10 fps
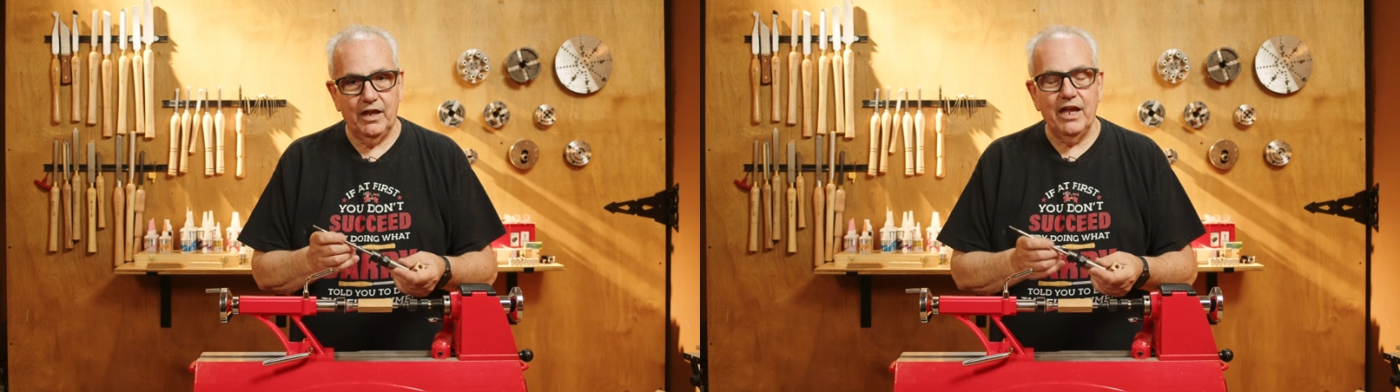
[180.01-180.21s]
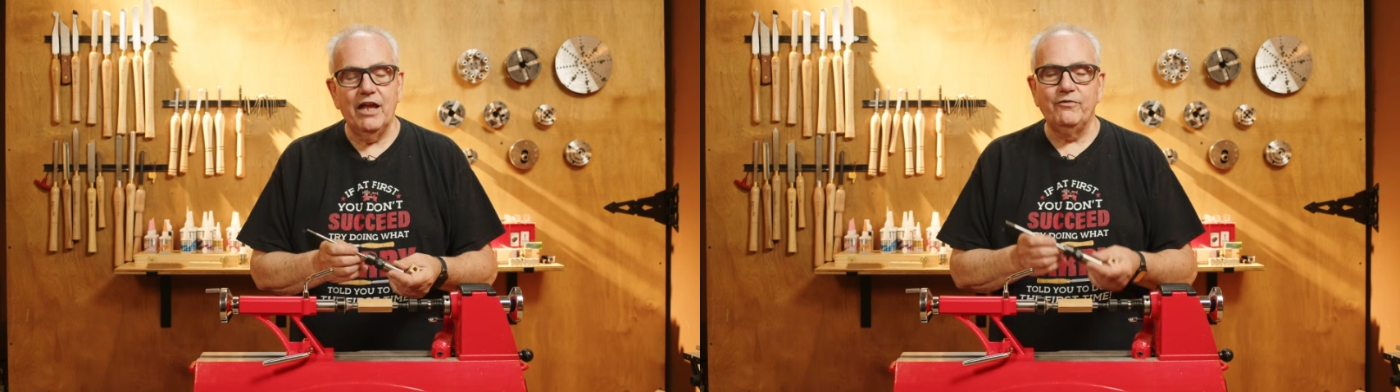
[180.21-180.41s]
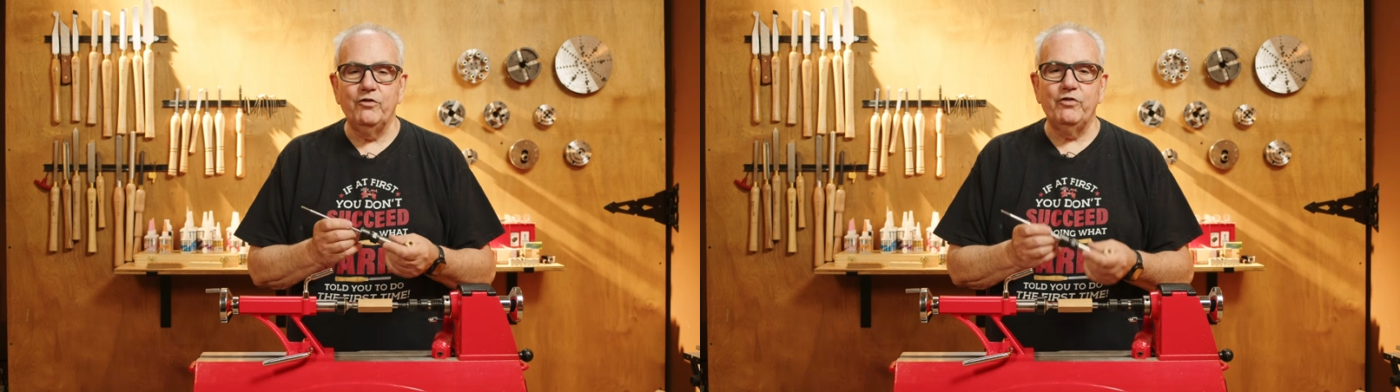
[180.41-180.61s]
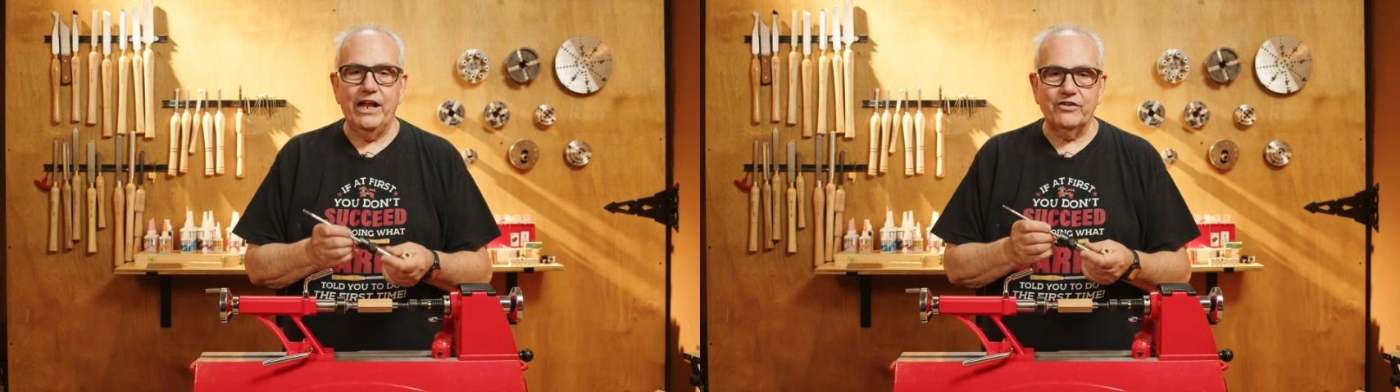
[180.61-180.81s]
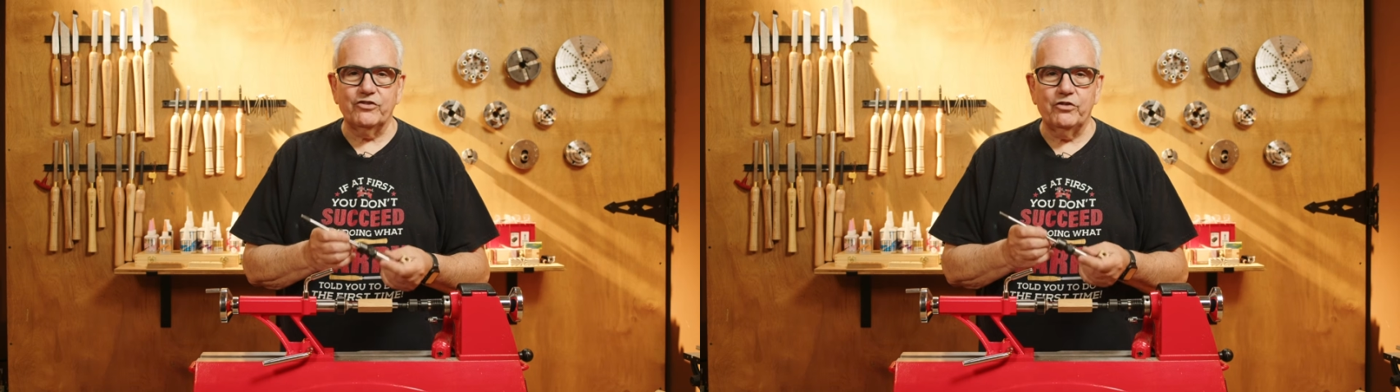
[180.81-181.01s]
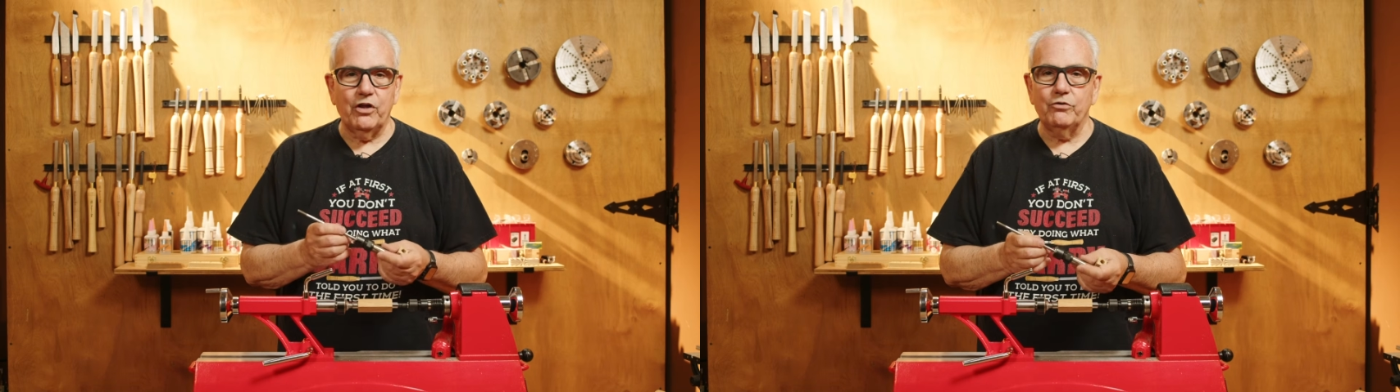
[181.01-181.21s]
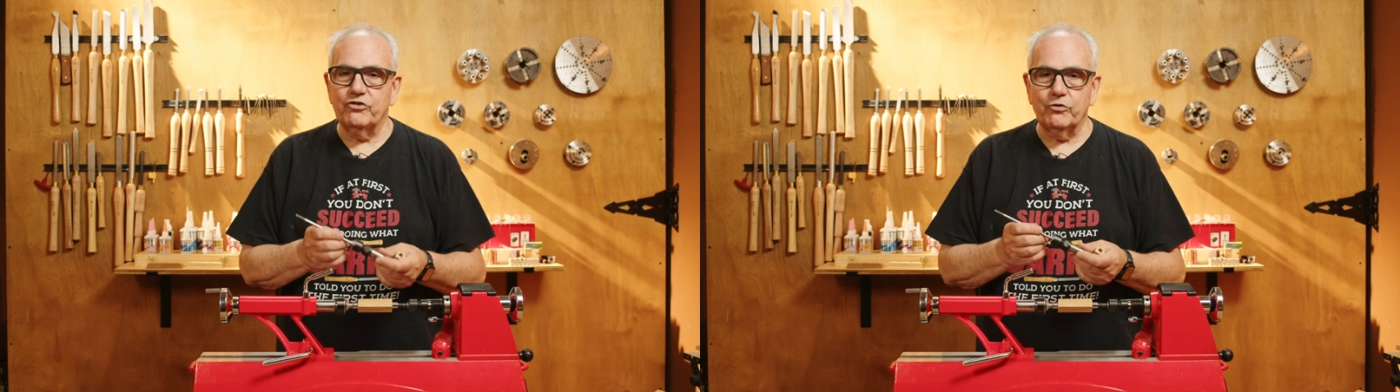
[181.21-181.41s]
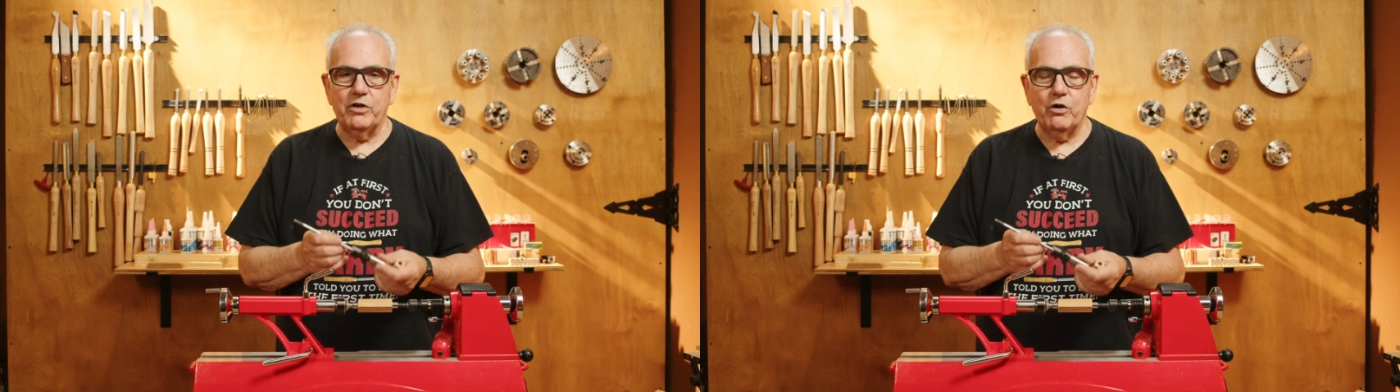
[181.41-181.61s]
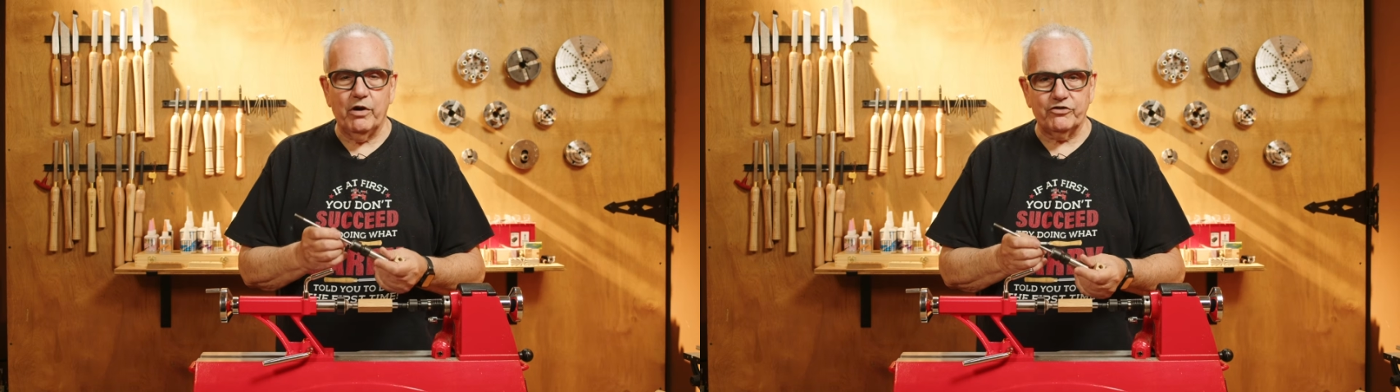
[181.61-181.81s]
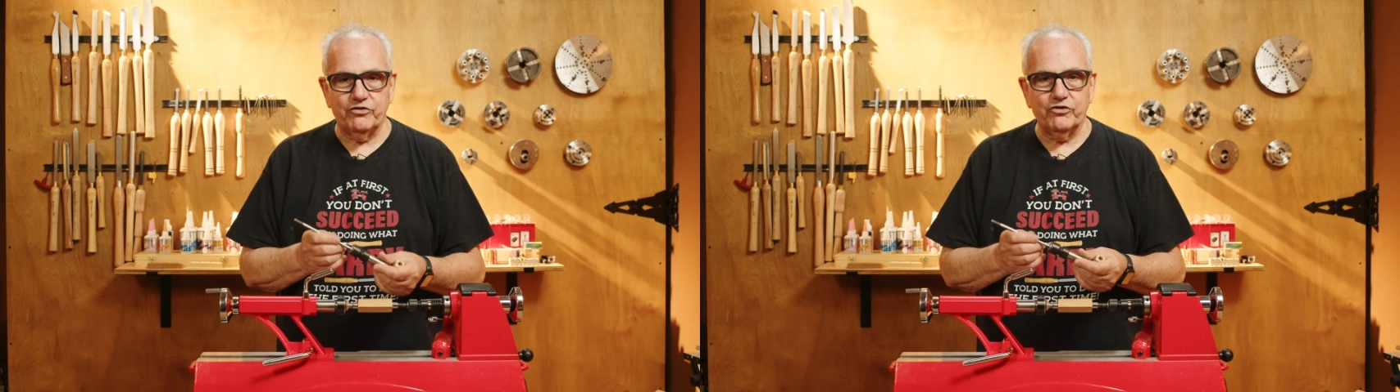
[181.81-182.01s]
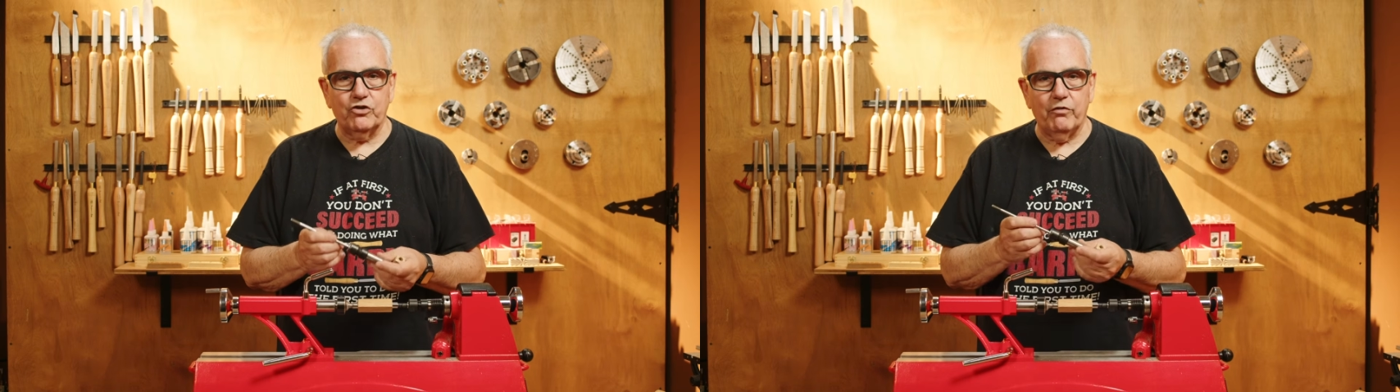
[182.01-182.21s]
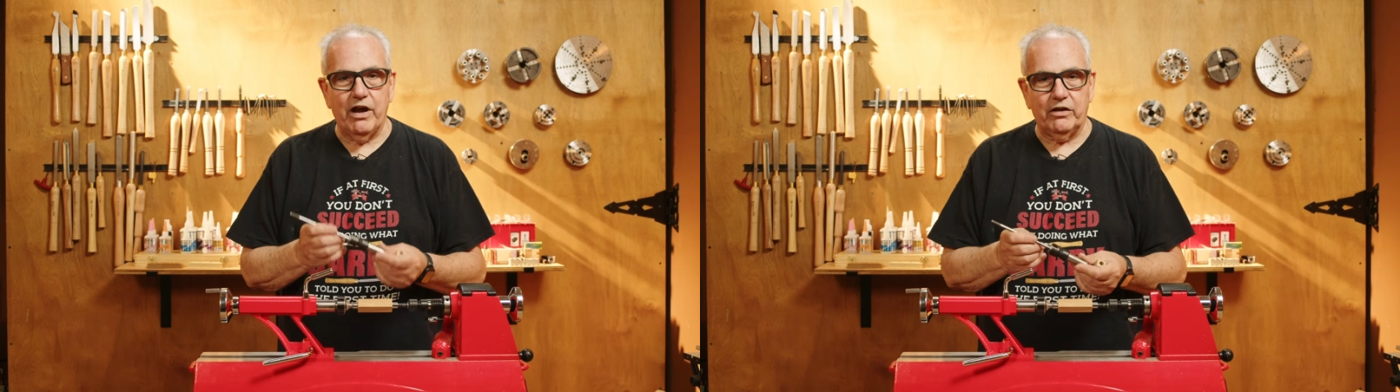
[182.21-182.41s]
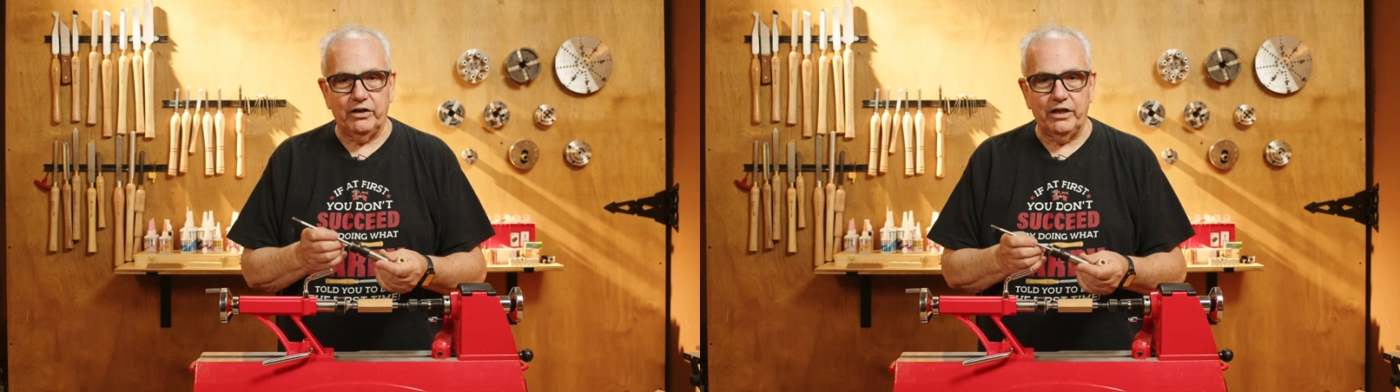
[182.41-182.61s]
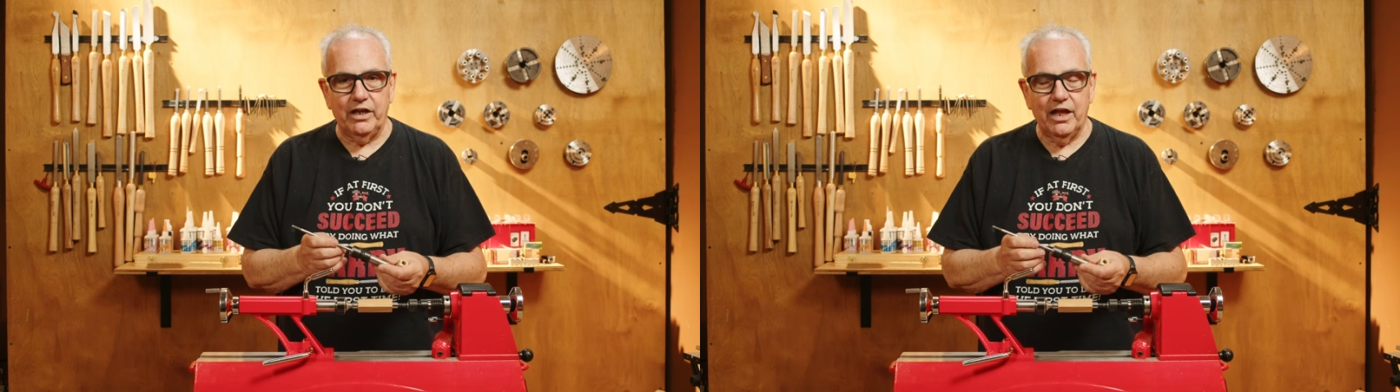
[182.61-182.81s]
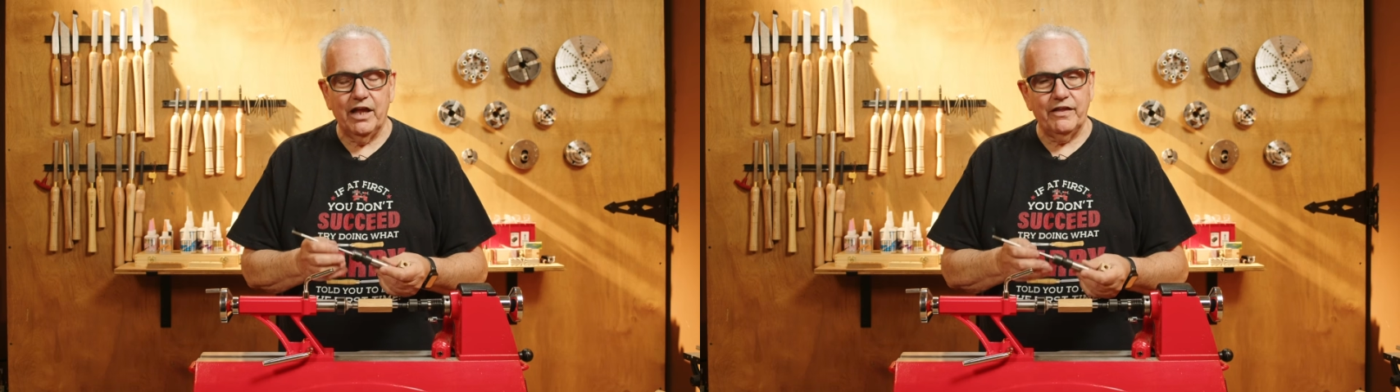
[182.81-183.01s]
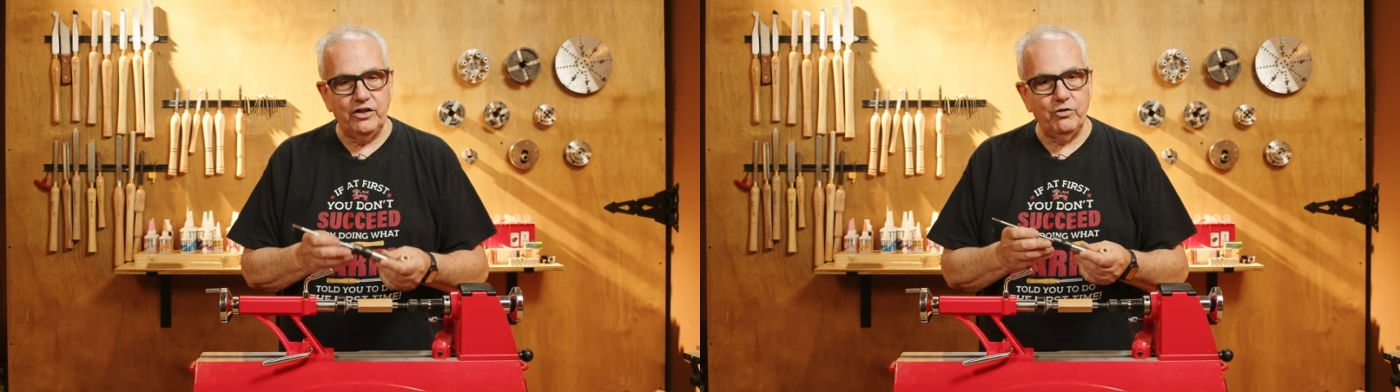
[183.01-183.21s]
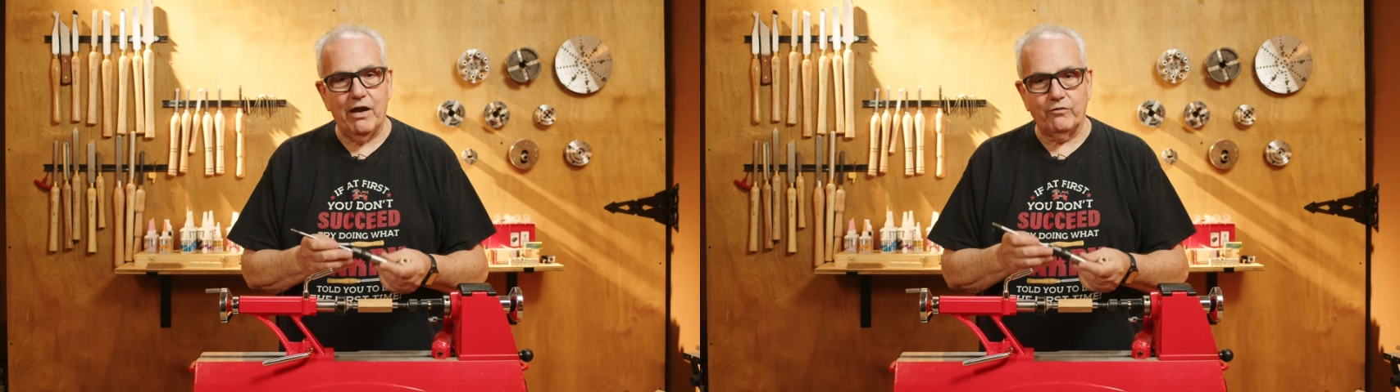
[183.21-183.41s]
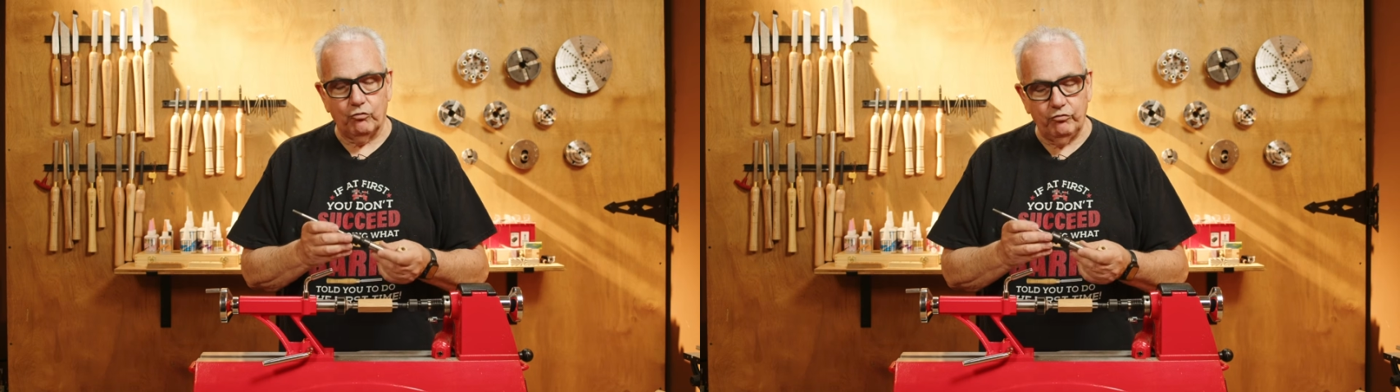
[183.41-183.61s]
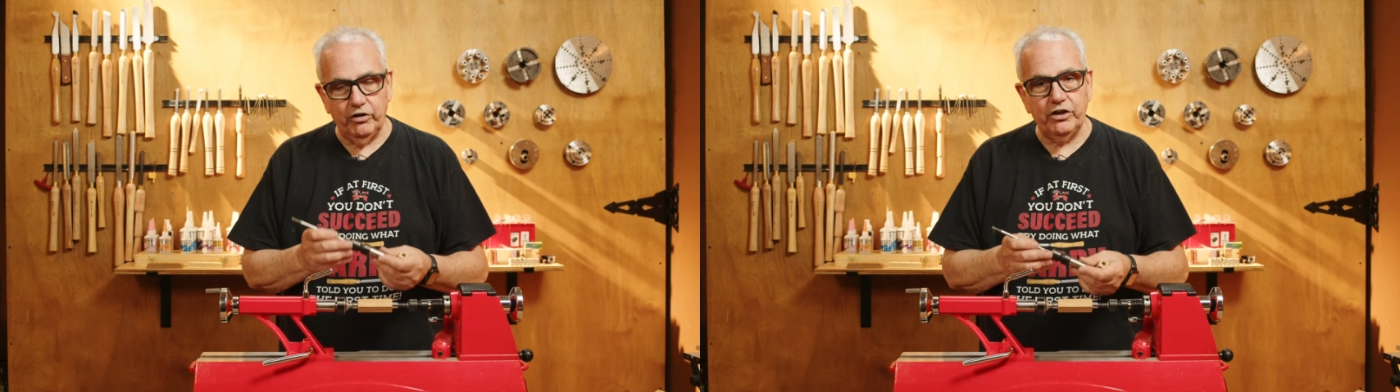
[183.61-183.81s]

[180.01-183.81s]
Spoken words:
If you've answered those 3 questions correctly, then you have a really